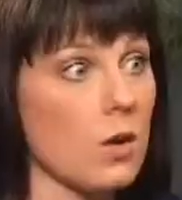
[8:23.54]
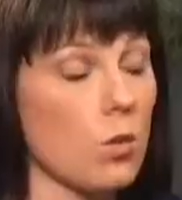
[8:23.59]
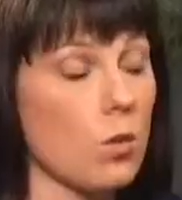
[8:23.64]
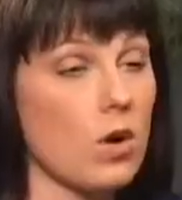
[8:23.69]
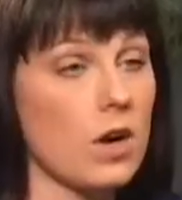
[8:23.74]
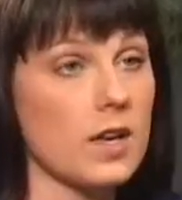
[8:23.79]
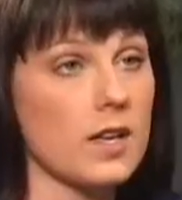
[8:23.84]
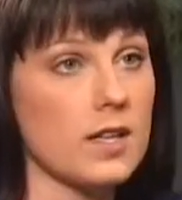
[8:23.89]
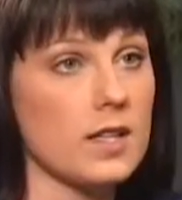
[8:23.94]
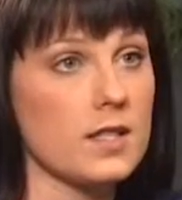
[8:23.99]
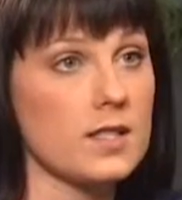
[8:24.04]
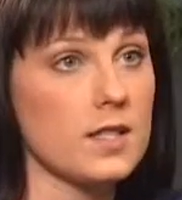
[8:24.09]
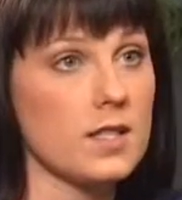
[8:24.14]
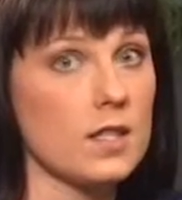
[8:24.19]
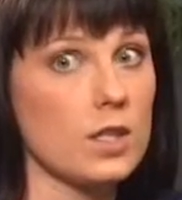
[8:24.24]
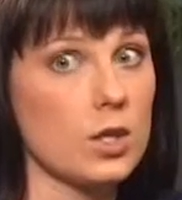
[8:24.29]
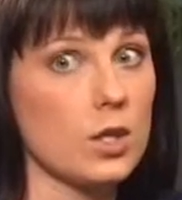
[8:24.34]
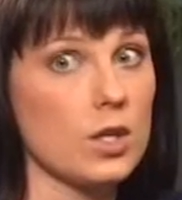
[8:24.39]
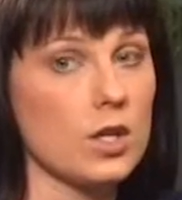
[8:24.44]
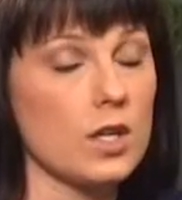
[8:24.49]
wanted it
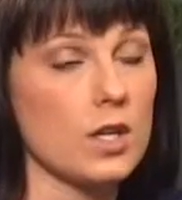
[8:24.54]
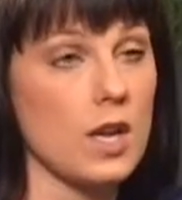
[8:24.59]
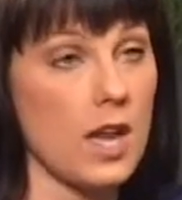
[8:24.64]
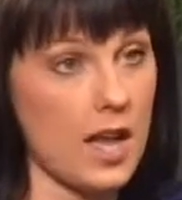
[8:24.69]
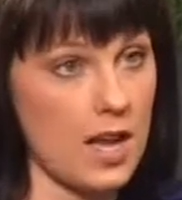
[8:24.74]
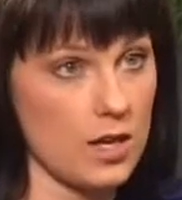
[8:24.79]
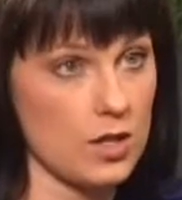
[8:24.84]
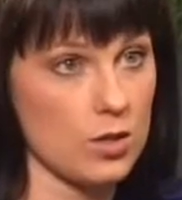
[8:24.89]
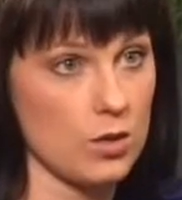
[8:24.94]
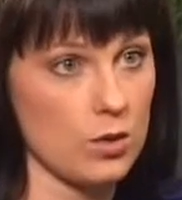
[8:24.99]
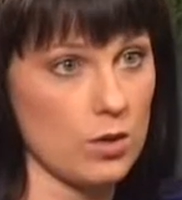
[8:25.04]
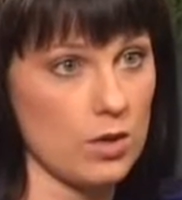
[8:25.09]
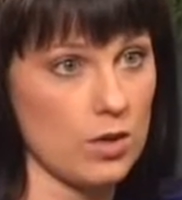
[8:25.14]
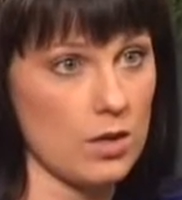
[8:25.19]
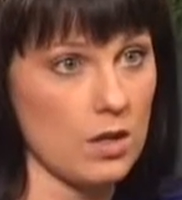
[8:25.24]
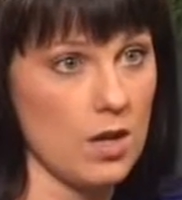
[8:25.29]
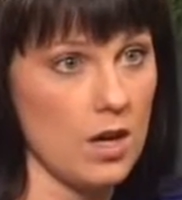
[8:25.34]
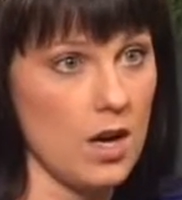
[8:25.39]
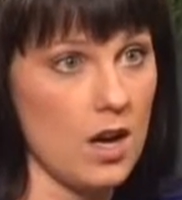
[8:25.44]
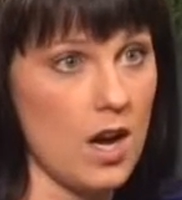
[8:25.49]
to look
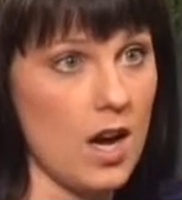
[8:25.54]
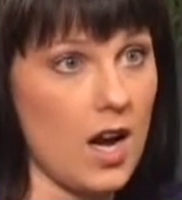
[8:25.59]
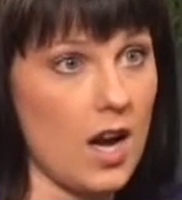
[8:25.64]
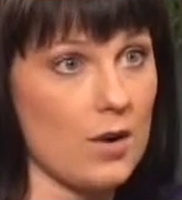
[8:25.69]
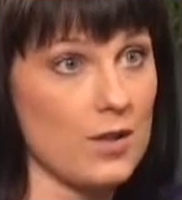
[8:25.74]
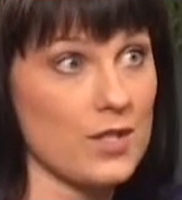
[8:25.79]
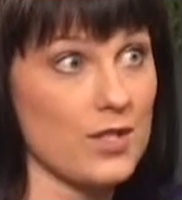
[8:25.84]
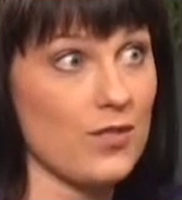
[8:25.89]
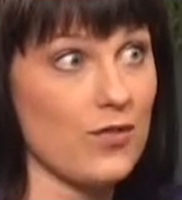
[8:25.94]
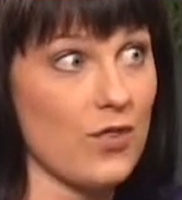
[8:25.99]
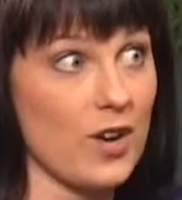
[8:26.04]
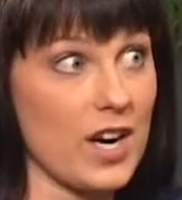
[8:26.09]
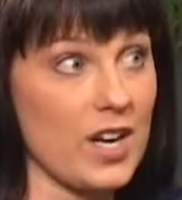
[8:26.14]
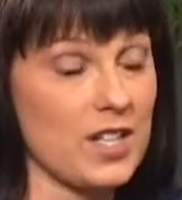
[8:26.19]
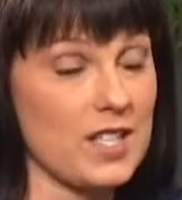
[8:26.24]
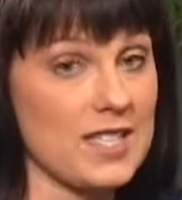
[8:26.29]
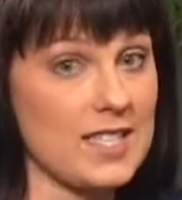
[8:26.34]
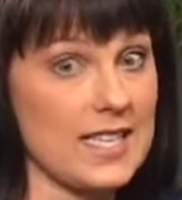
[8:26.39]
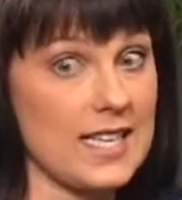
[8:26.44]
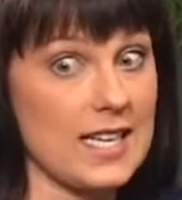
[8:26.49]
natural. I was
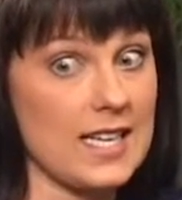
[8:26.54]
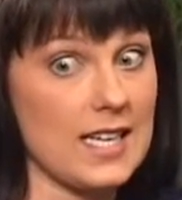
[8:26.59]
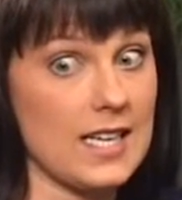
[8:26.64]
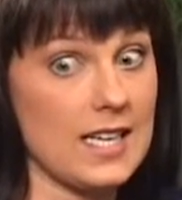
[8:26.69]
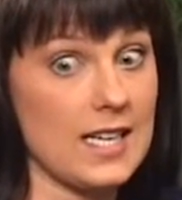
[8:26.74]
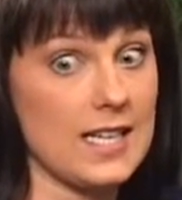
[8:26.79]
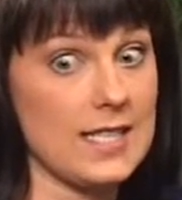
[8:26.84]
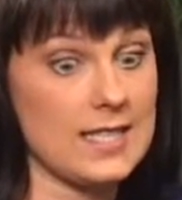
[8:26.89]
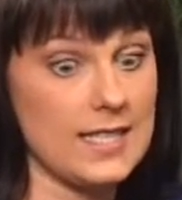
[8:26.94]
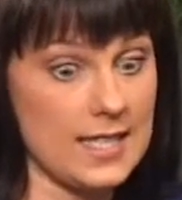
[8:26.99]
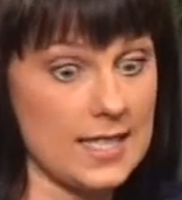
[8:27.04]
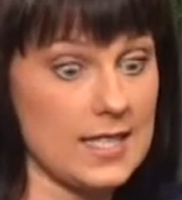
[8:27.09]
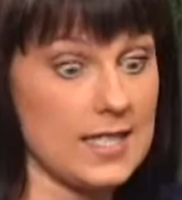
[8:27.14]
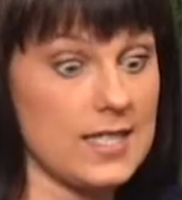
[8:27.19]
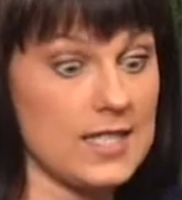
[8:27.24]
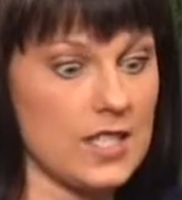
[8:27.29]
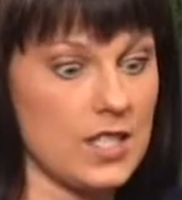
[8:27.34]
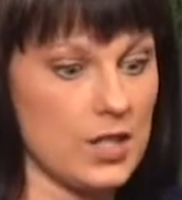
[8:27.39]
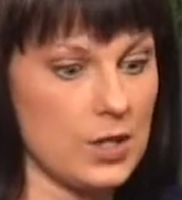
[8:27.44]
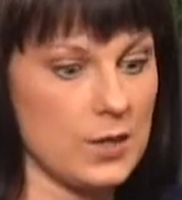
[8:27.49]
afraid seeing a
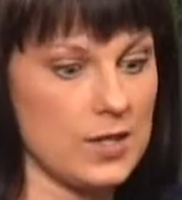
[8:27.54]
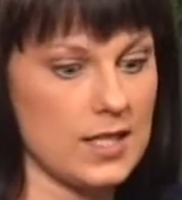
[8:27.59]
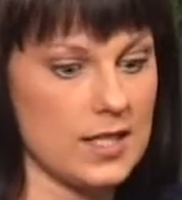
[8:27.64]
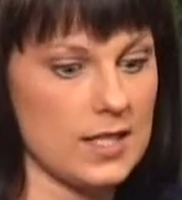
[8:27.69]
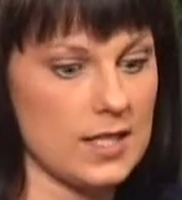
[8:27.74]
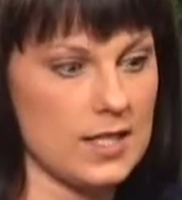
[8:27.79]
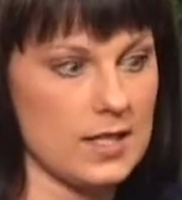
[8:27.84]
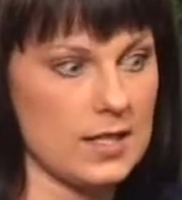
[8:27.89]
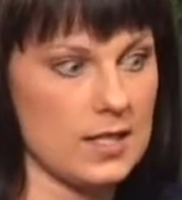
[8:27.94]
dentist and using